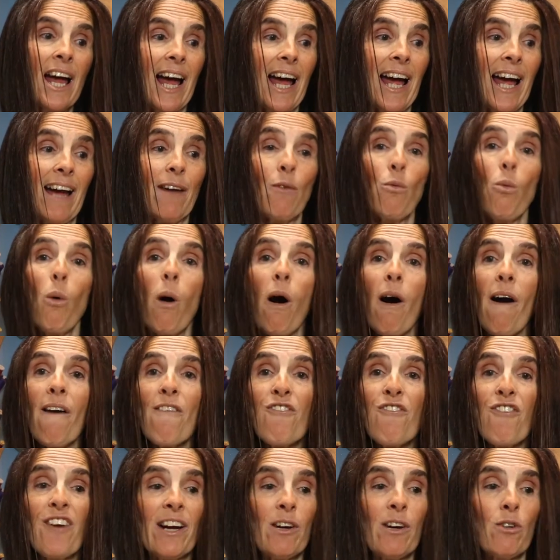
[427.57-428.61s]
And what I
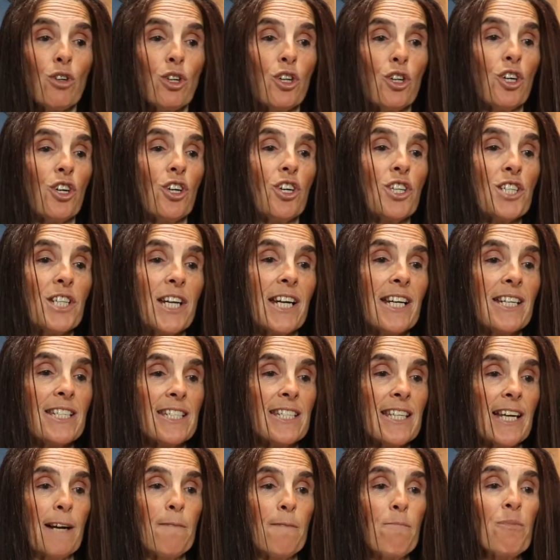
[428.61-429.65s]
found good is
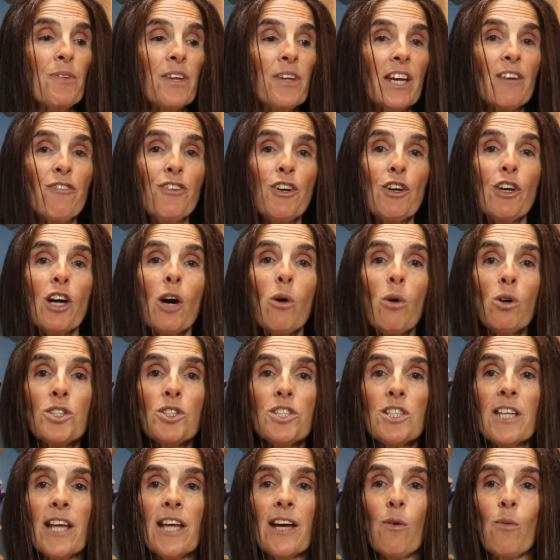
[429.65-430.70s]
that if you go
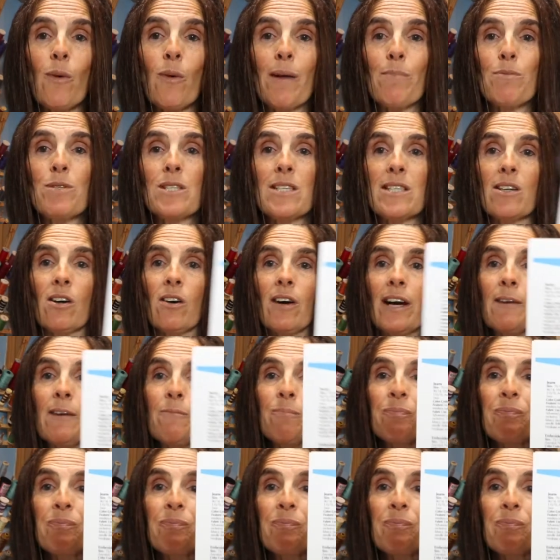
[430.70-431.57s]
onto their website,